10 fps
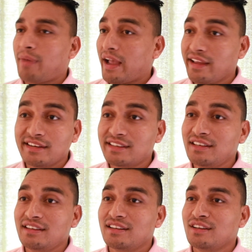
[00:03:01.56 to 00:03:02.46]

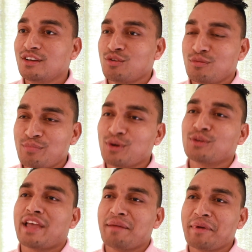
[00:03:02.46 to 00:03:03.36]
pioneer who
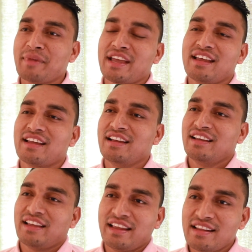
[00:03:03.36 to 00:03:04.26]
brought MMA
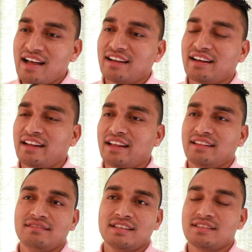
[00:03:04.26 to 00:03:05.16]
in Nagaland,
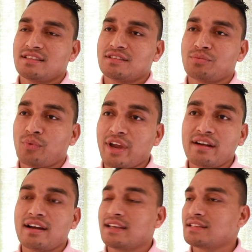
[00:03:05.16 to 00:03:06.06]
and this is
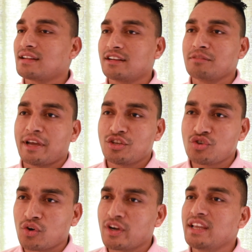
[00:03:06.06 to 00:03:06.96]
where I started my
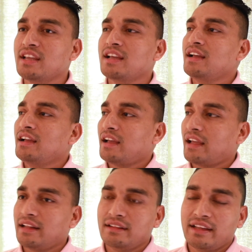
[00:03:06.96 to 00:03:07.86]
journey.
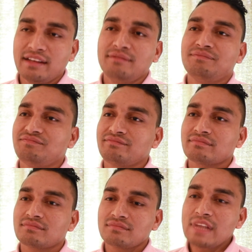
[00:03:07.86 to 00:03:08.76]
And then
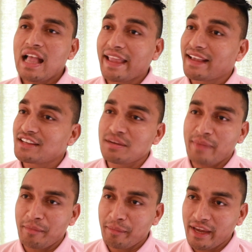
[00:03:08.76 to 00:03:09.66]
I catch up
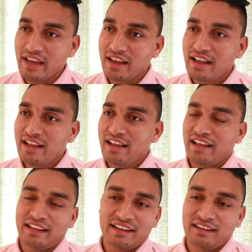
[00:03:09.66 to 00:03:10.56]
MMA,
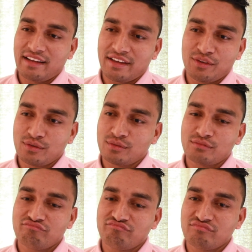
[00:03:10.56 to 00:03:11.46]
and then, like, you
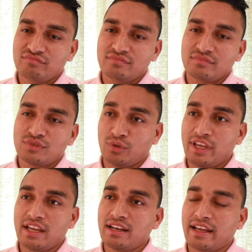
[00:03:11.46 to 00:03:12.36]
know,
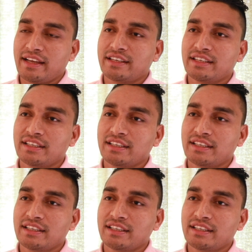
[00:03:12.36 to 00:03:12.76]
today, like,